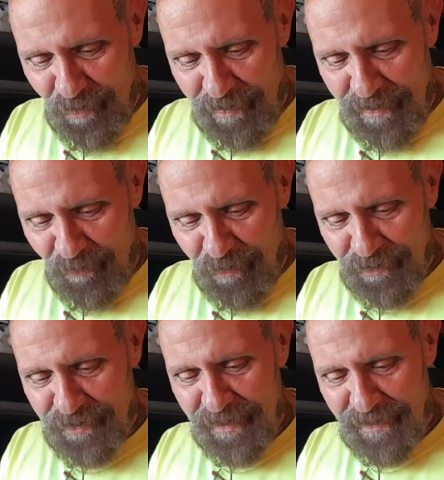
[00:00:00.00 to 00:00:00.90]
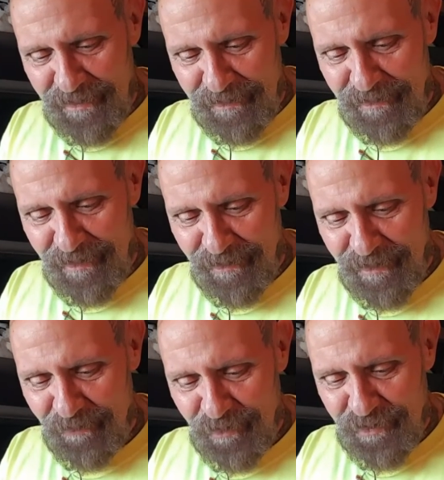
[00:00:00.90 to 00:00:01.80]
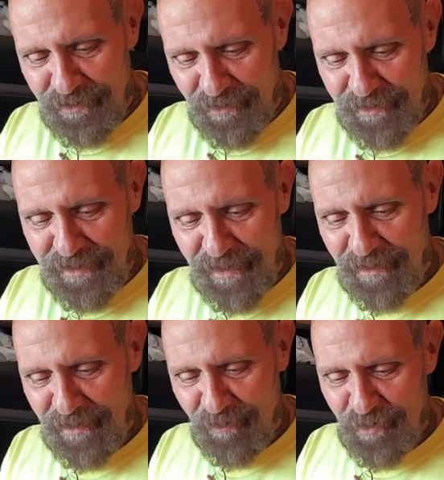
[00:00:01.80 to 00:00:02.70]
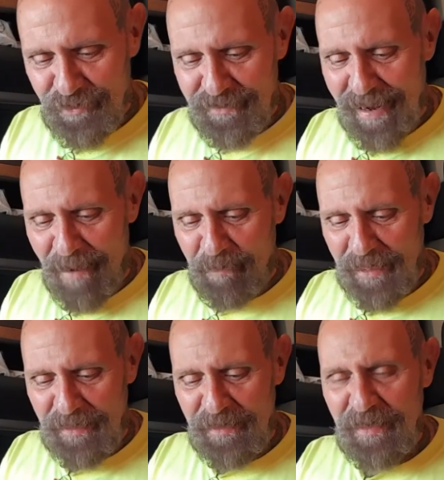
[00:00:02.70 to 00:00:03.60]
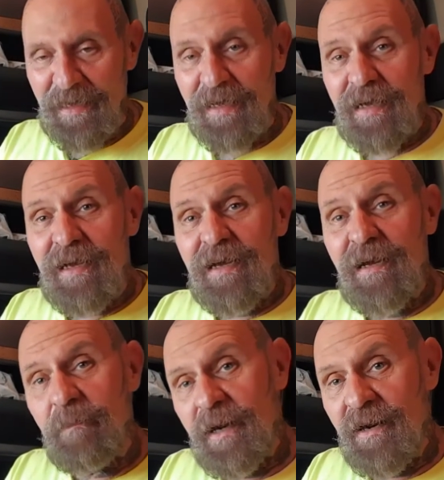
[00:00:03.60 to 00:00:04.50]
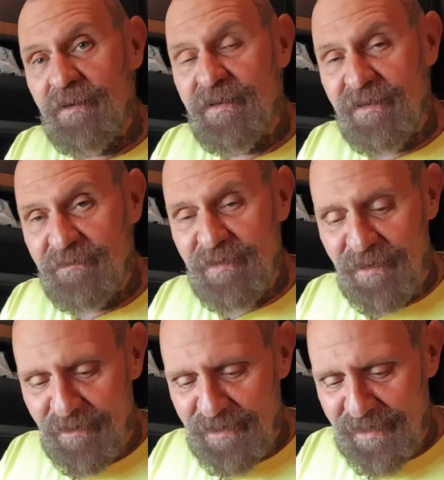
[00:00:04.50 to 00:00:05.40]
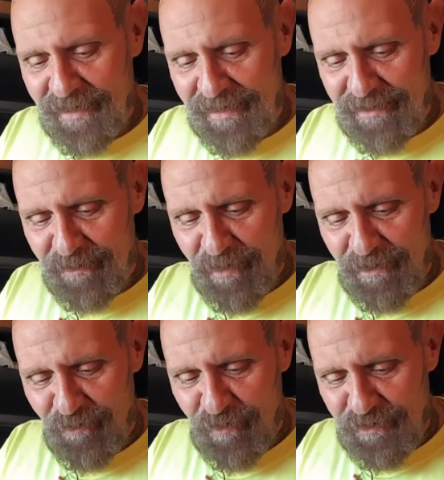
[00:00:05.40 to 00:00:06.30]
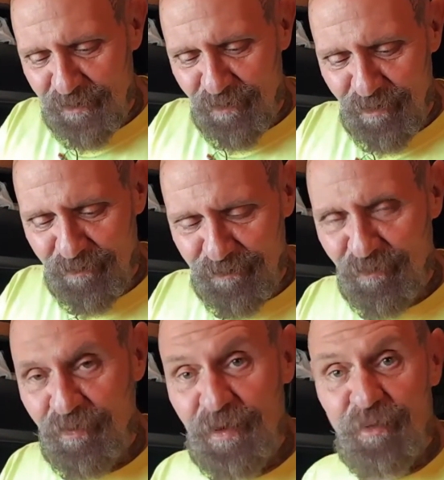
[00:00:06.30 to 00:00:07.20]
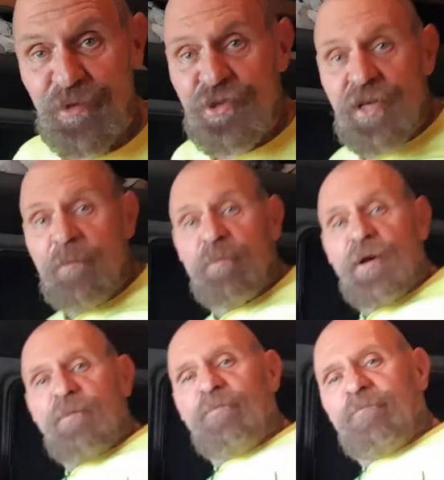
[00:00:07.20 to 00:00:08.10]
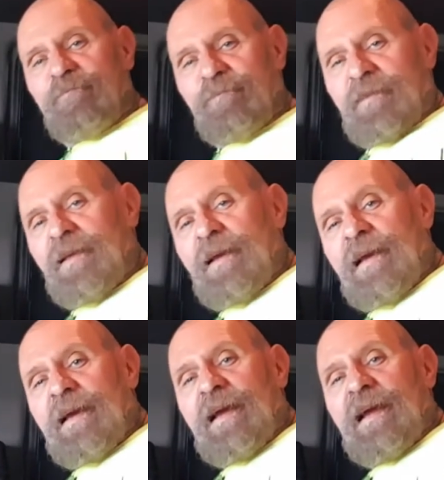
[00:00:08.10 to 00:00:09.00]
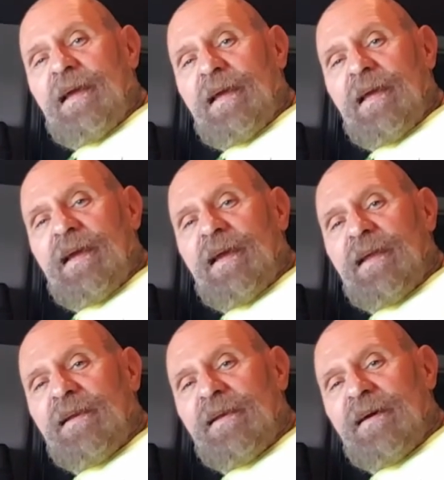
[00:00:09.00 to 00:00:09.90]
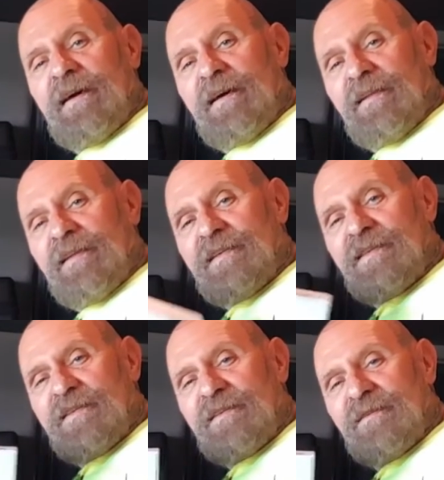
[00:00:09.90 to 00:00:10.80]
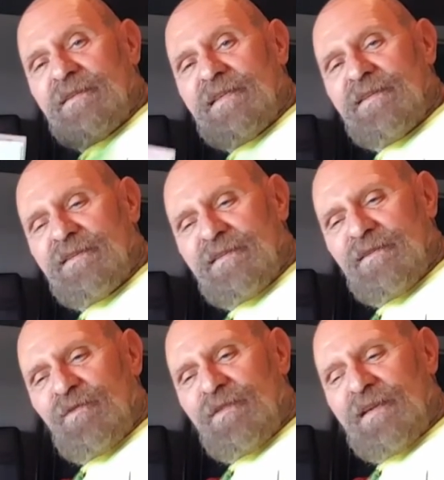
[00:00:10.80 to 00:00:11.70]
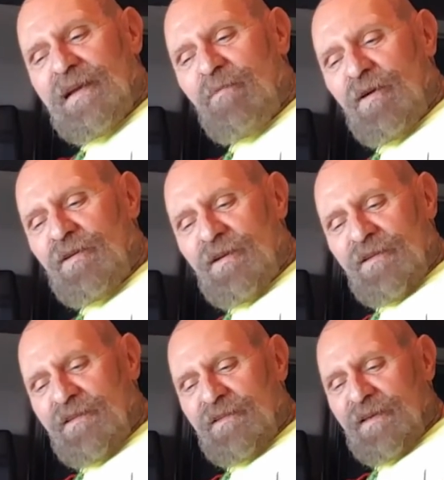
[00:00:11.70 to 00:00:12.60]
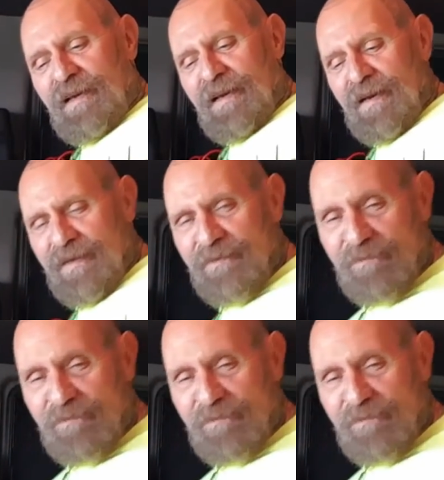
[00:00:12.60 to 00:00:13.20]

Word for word: and I will say that, you know, it was, you could tell that it was snappy compared to, you know, because they had some other ones that were that were cheaper, and uh, this this the, the demo unit that they had